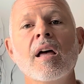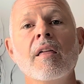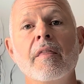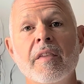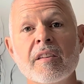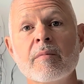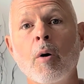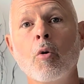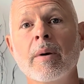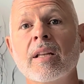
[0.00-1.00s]
this
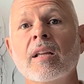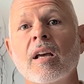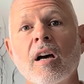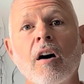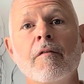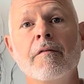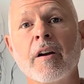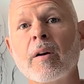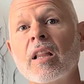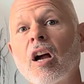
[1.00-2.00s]
moment, a
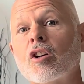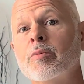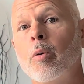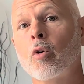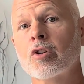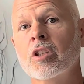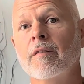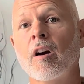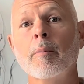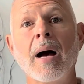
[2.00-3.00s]
very large portion
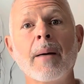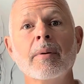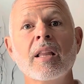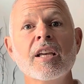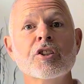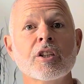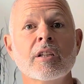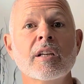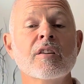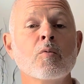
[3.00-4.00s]
of our
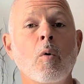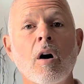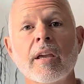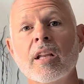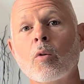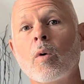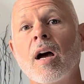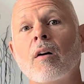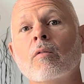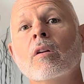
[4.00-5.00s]
population is walking
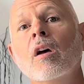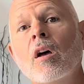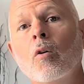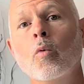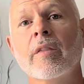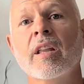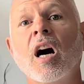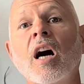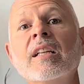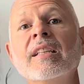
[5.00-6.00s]
around with an
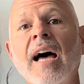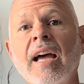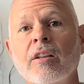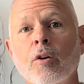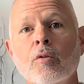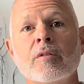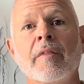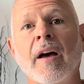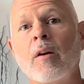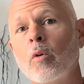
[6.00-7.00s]
undiagnosed
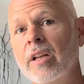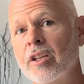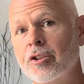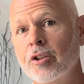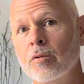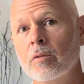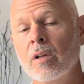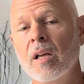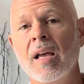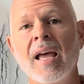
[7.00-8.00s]
thyroid issue.
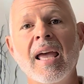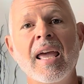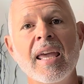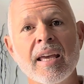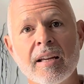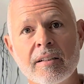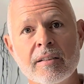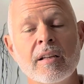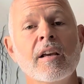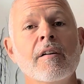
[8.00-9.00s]

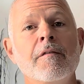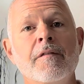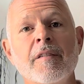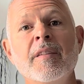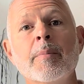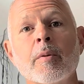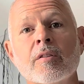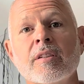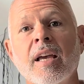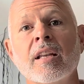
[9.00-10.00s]
And
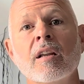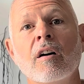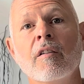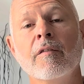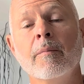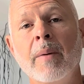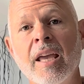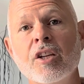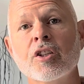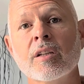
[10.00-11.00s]
50% of
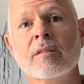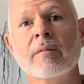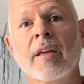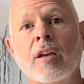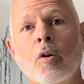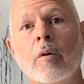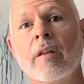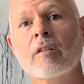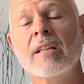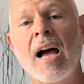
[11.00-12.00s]
patients that go to
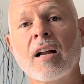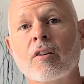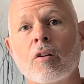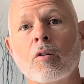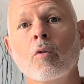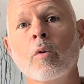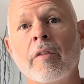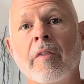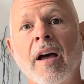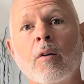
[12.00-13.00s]
their doctor
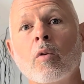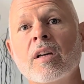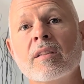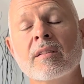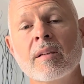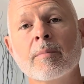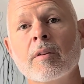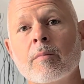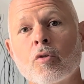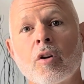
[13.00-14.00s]
with thyroid
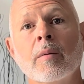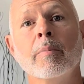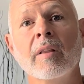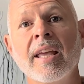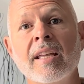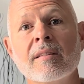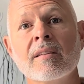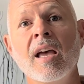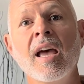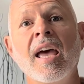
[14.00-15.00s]
symptoms or
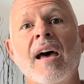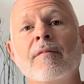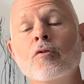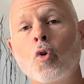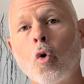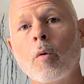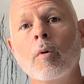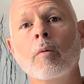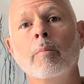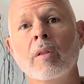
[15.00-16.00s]
complaints have
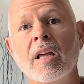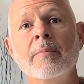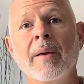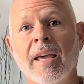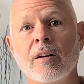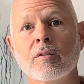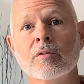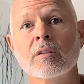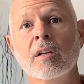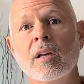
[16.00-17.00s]
normal blood
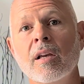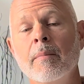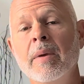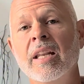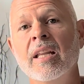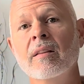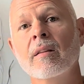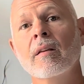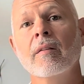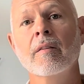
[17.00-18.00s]
panels,
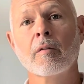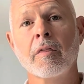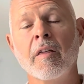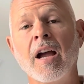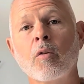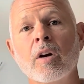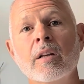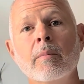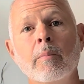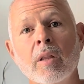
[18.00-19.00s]
meaning their
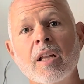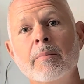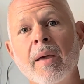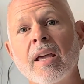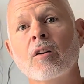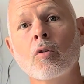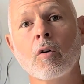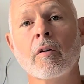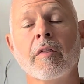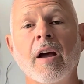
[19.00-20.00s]
thyroid blood panel
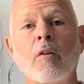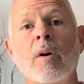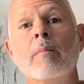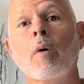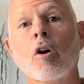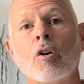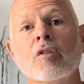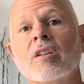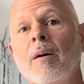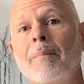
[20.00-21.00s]
or thyroid
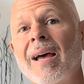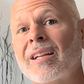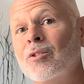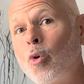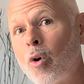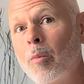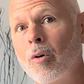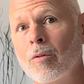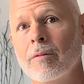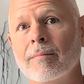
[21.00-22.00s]
markers come back
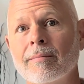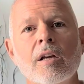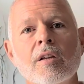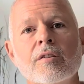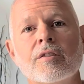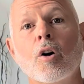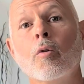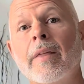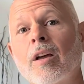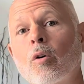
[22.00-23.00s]
normal.
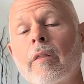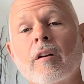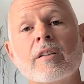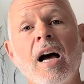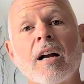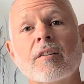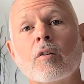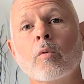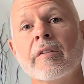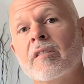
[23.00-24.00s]
So they go to their
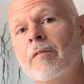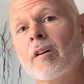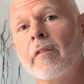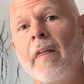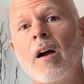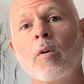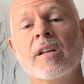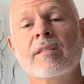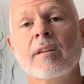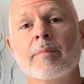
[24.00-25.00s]
doctor with severe
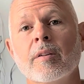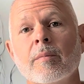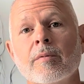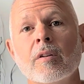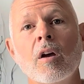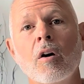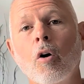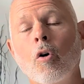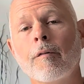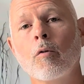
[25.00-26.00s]
thyroid symptoms,
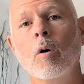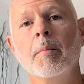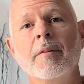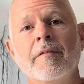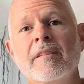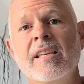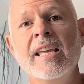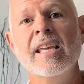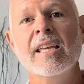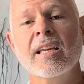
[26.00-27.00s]
overwhelming
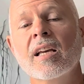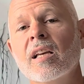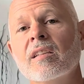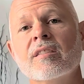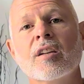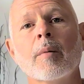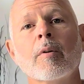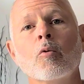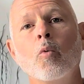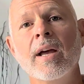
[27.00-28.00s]
fatigue,
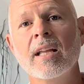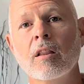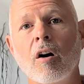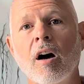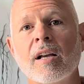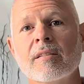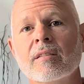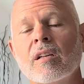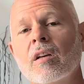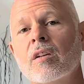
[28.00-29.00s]
stubborn weight
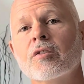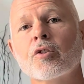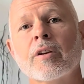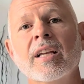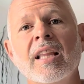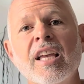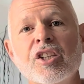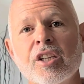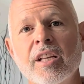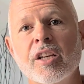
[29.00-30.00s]
loss,
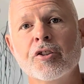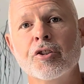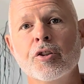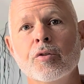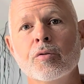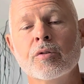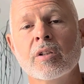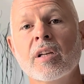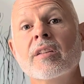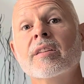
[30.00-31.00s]
circulation issues,
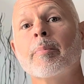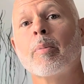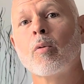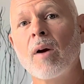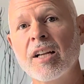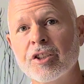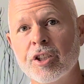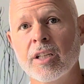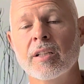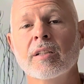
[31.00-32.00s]

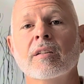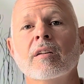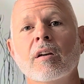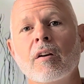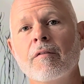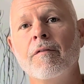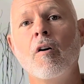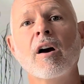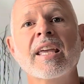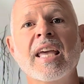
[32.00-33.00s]
depression,
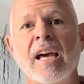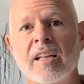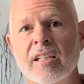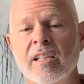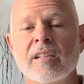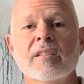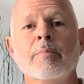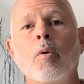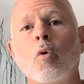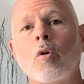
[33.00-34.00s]
foggy headedness,
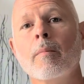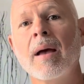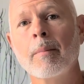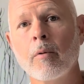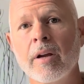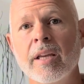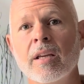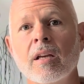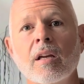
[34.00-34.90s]
poor memory,